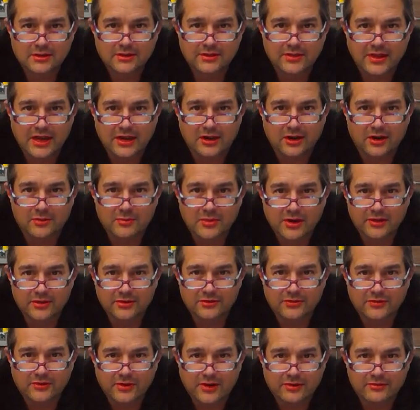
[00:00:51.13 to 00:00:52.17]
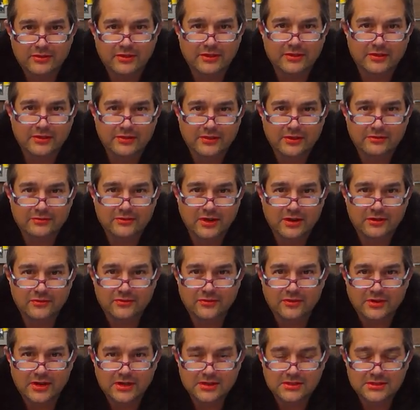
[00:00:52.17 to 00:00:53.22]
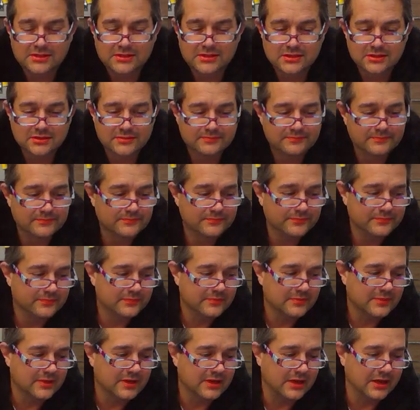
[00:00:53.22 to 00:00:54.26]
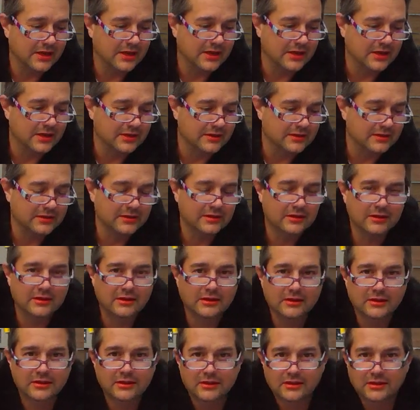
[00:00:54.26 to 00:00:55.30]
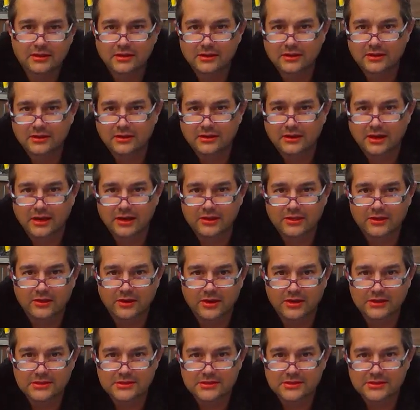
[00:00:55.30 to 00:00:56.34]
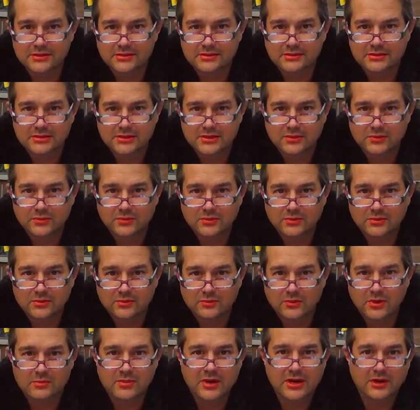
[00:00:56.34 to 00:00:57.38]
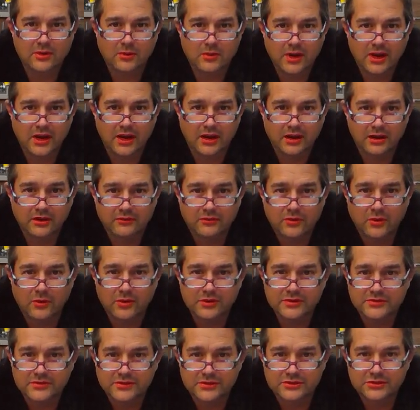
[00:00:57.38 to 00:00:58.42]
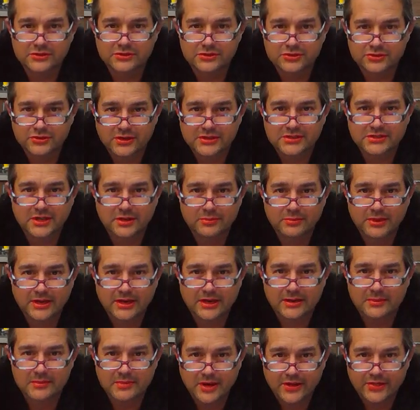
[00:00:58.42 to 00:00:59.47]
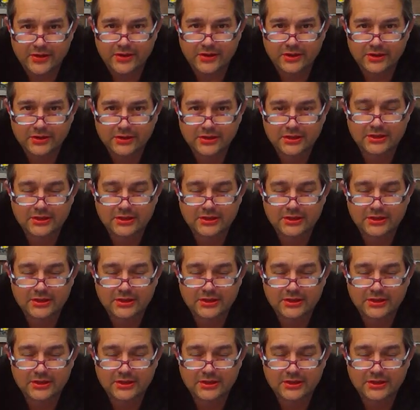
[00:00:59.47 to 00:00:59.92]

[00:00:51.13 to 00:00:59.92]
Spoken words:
thank our mothers for everything that they've done for us. And I thought, what better way, of course, than to dress up like a mother?